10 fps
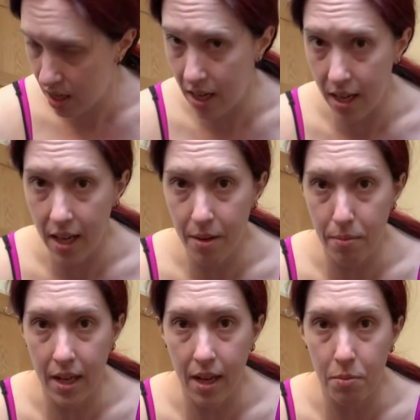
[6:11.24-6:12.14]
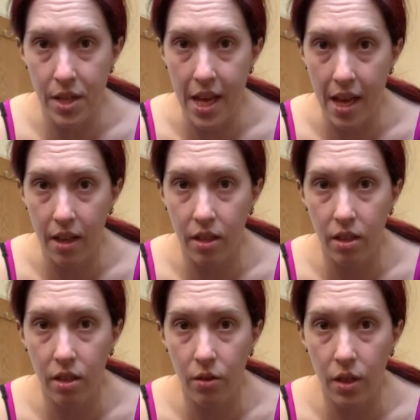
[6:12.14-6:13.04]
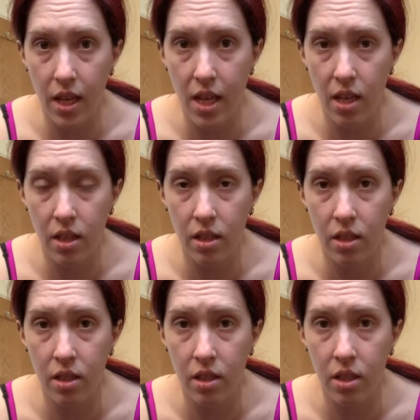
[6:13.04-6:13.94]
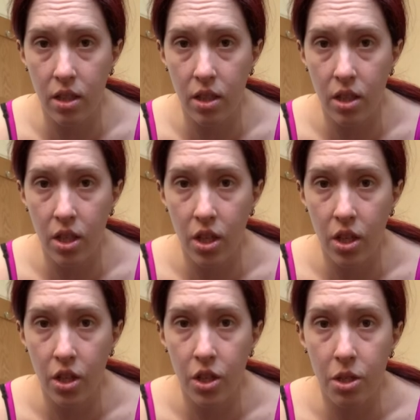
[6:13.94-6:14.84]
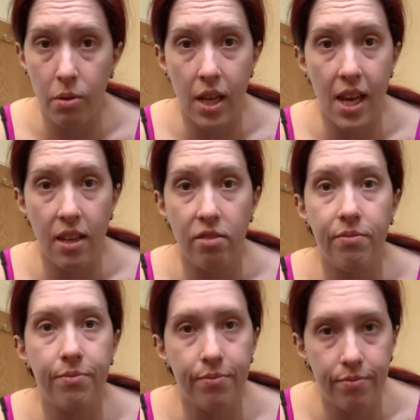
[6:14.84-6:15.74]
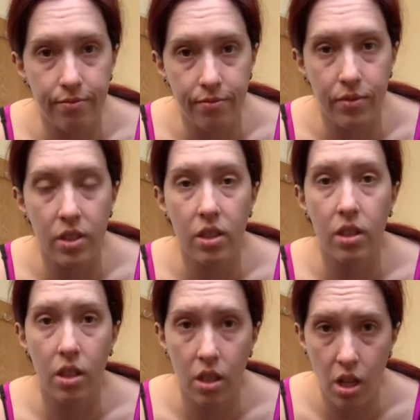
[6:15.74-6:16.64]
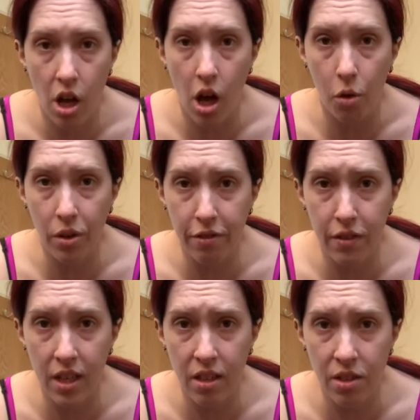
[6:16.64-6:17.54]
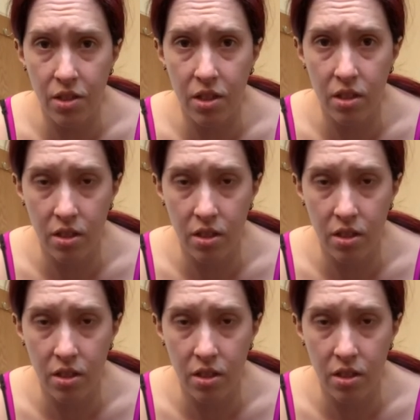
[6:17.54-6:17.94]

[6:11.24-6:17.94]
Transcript: And back up to here, okay? So again, hold it first,